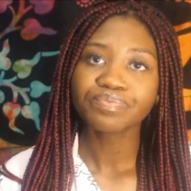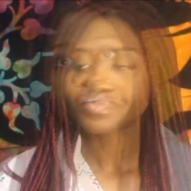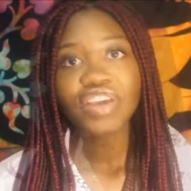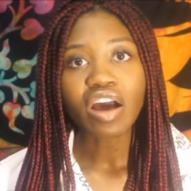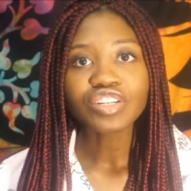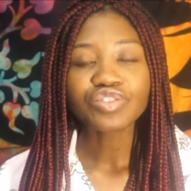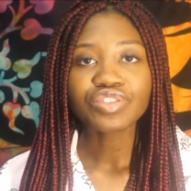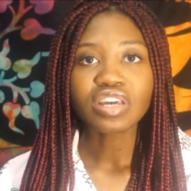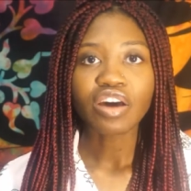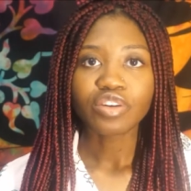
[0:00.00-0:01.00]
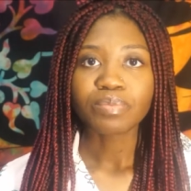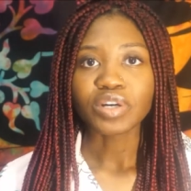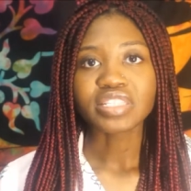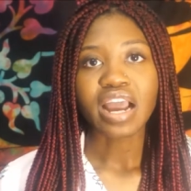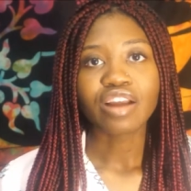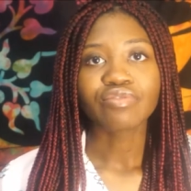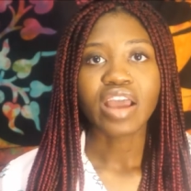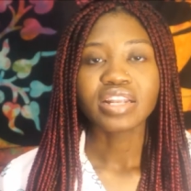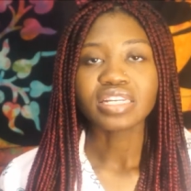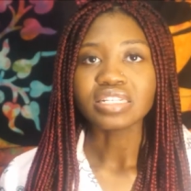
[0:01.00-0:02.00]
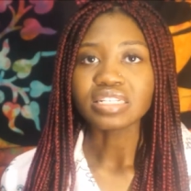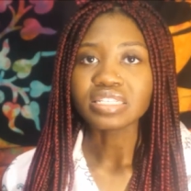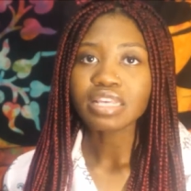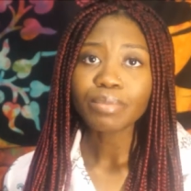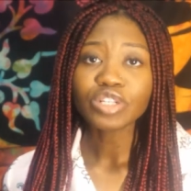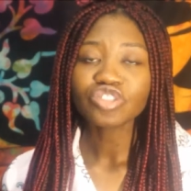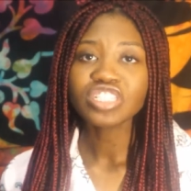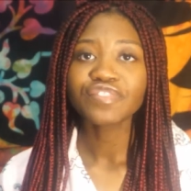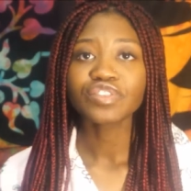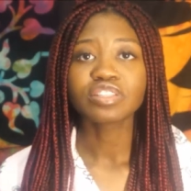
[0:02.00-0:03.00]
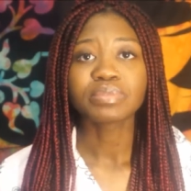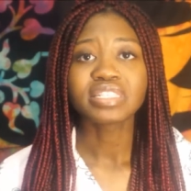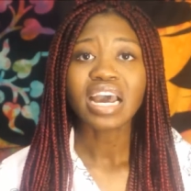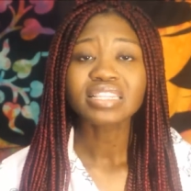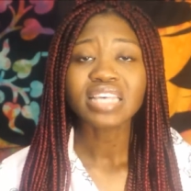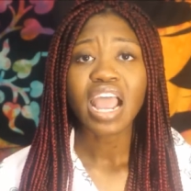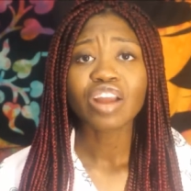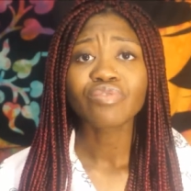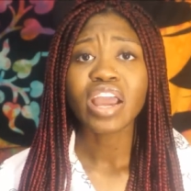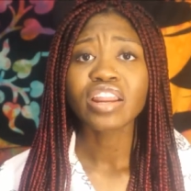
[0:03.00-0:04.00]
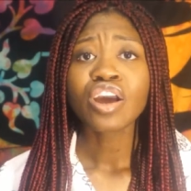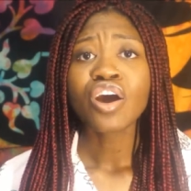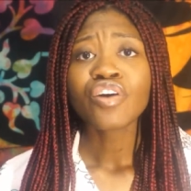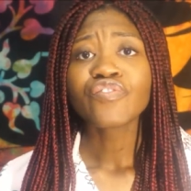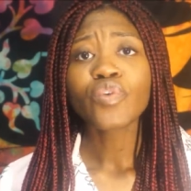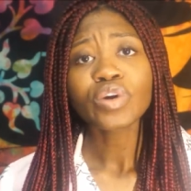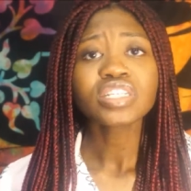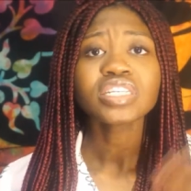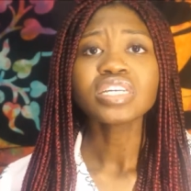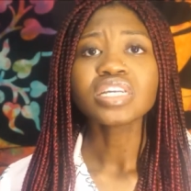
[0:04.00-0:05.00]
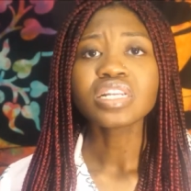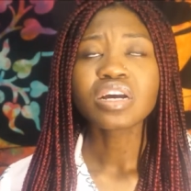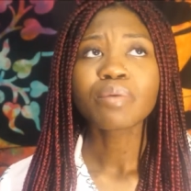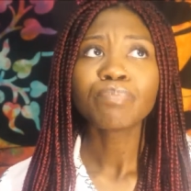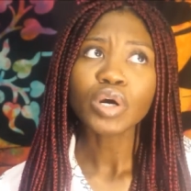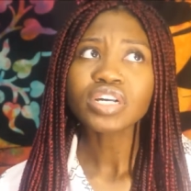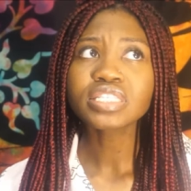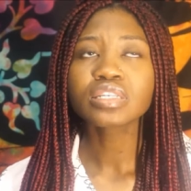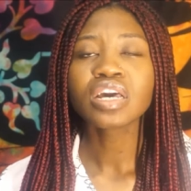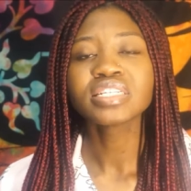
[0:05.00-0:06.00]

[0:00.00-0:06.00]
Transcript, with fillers: Moving on to the other books I read in December, just to give you some stats, I read 14 books,